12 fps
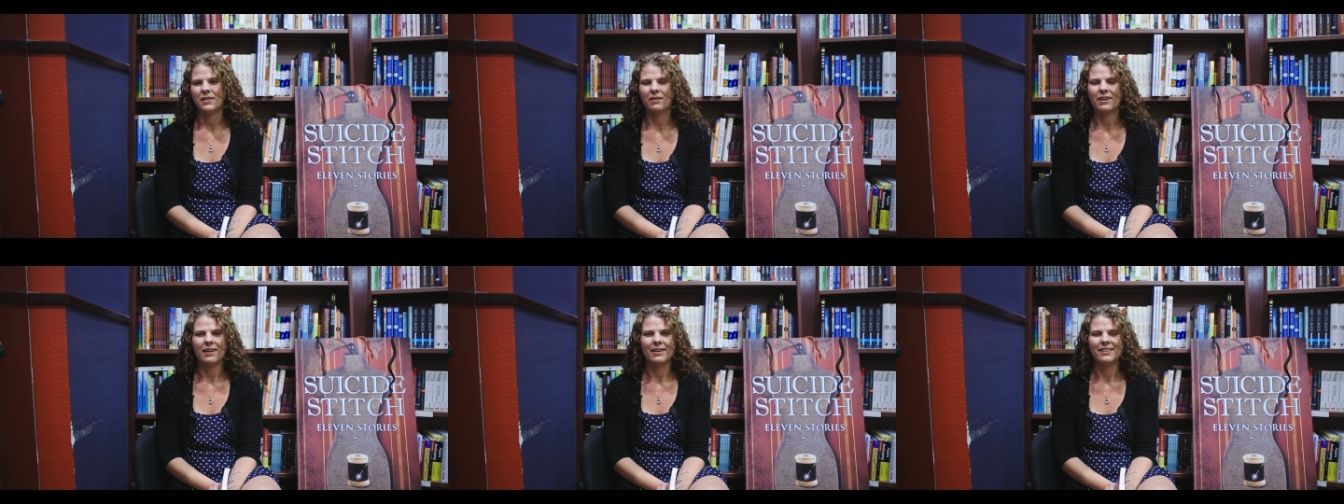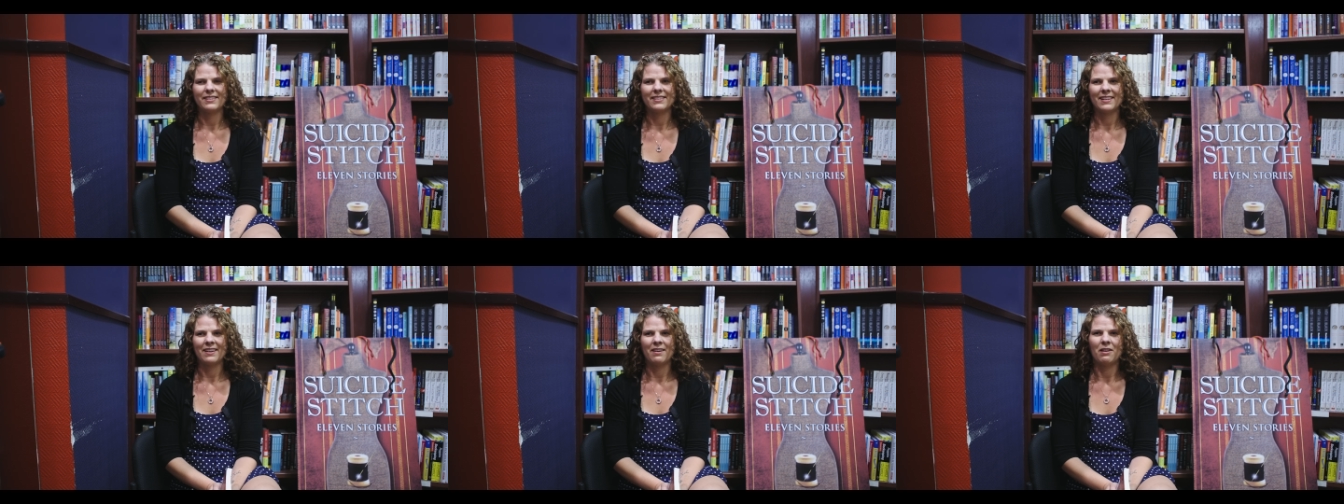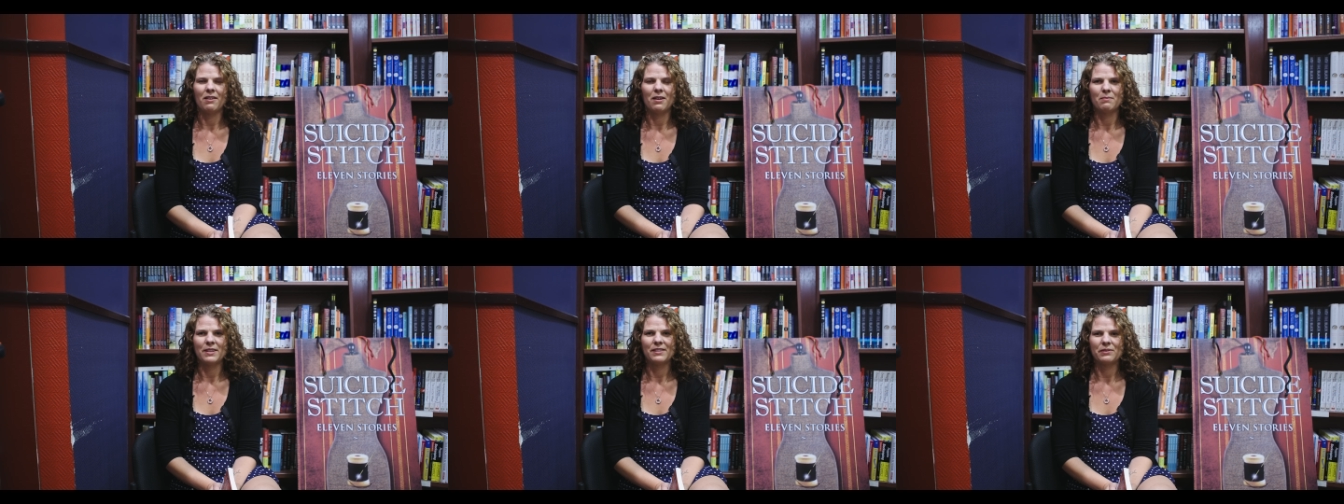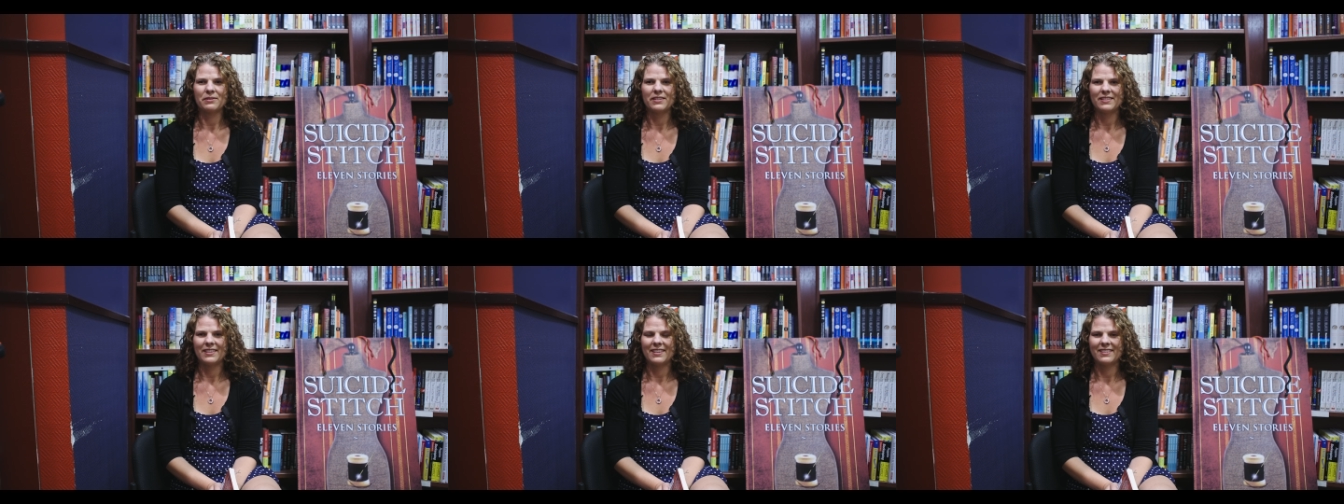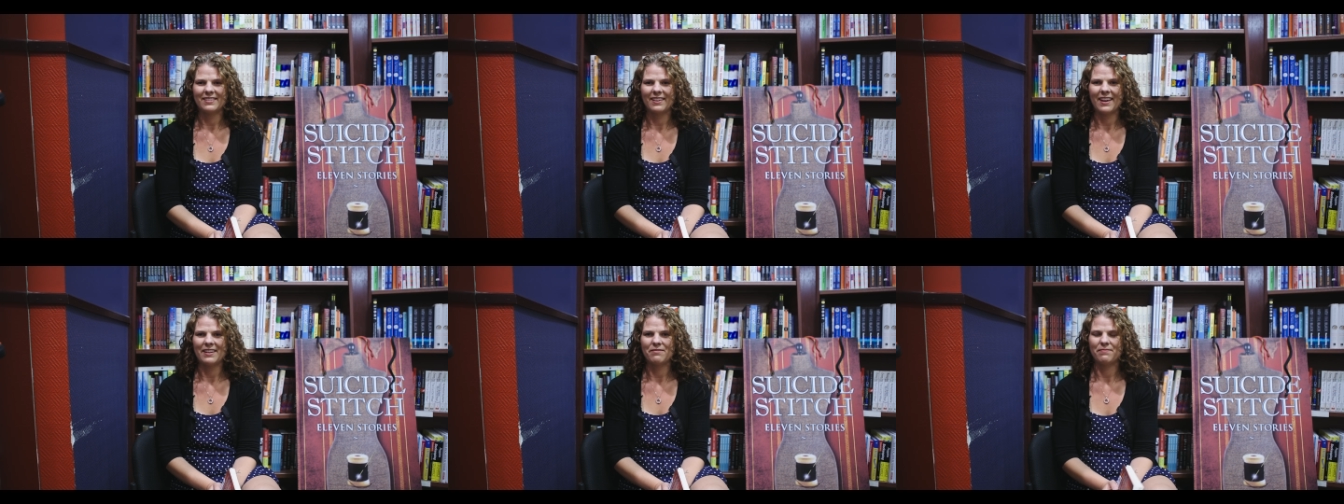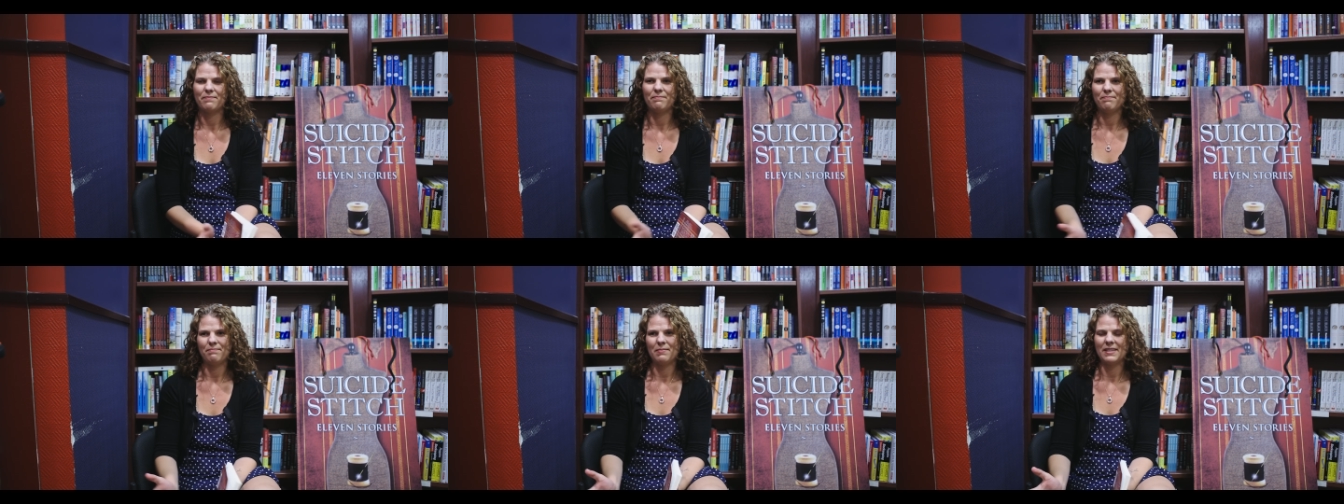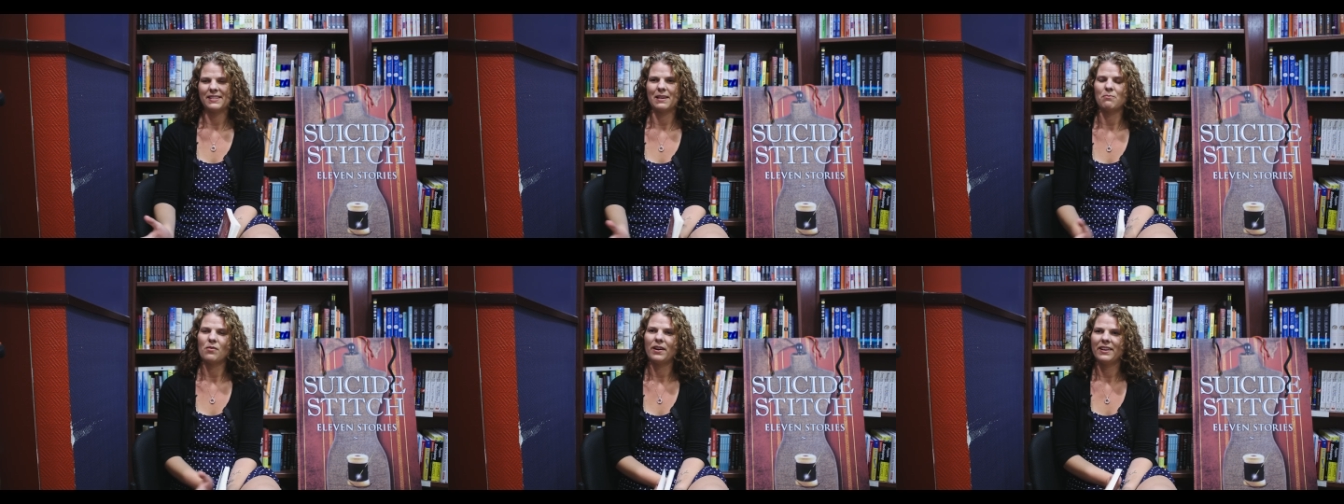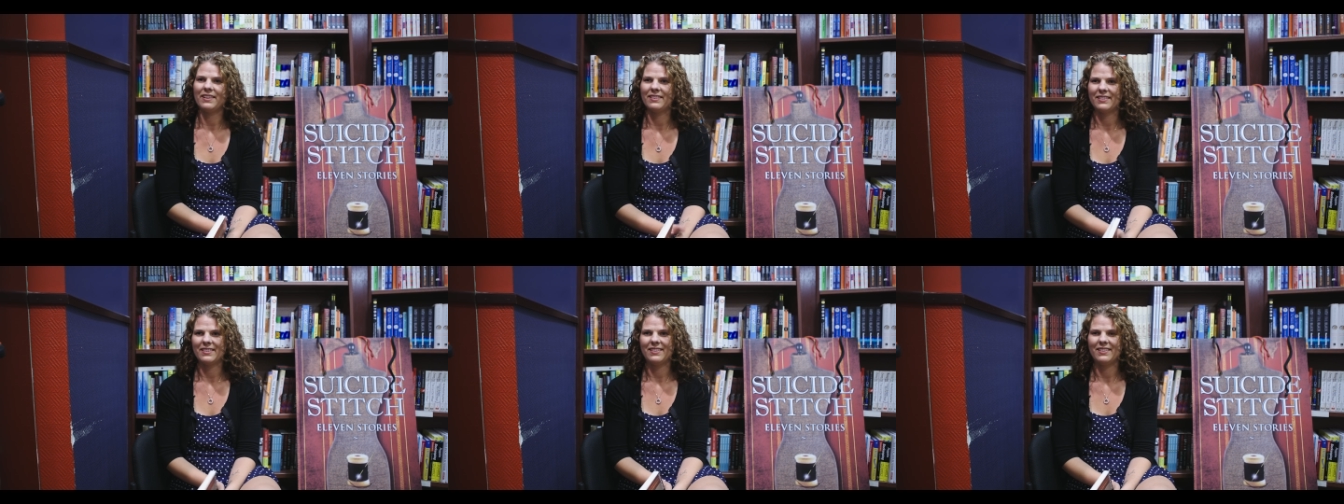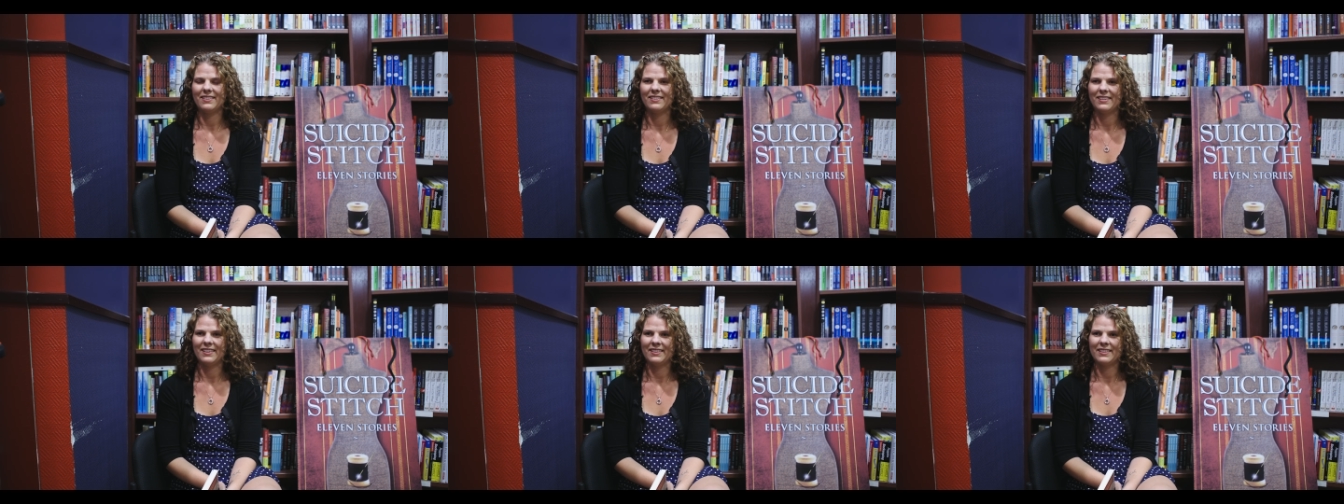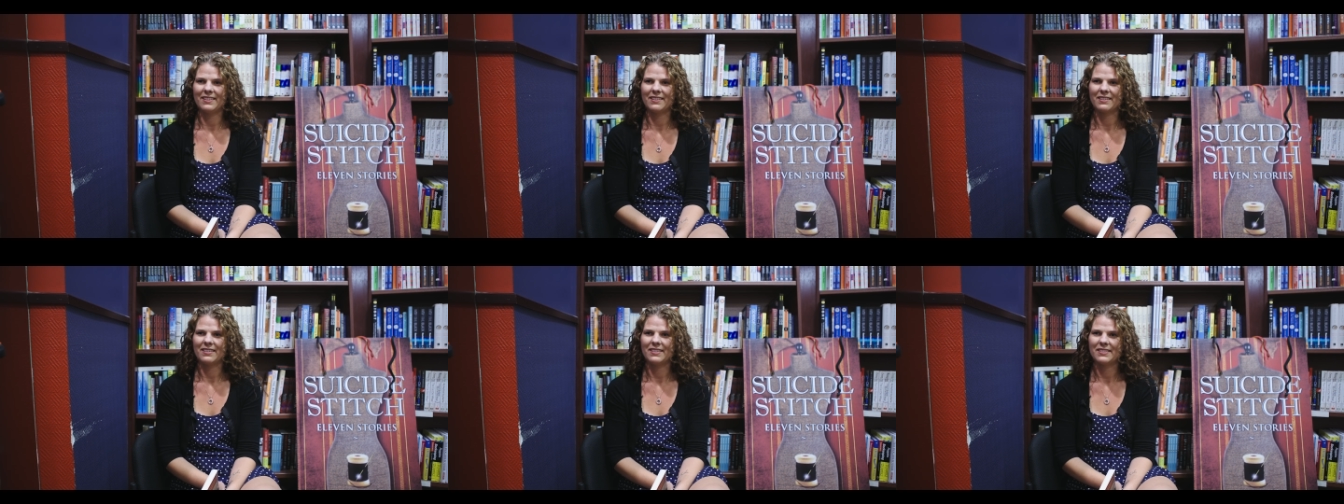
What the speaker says: so yeah, I just all my stories tend to kind of be somewhat in the darkness.